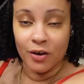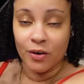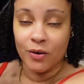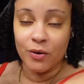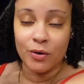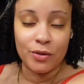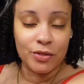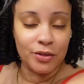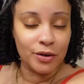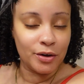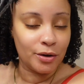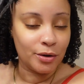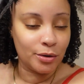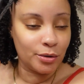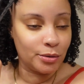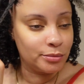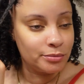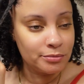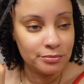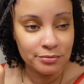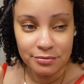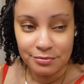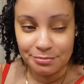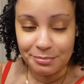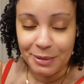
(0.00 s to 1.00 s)
Although
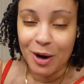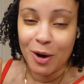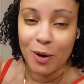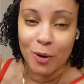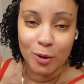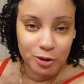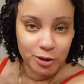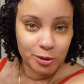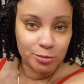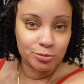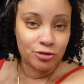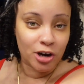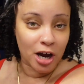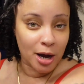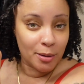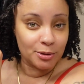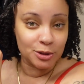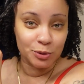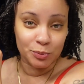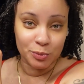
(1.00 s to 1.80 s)
my old subscribers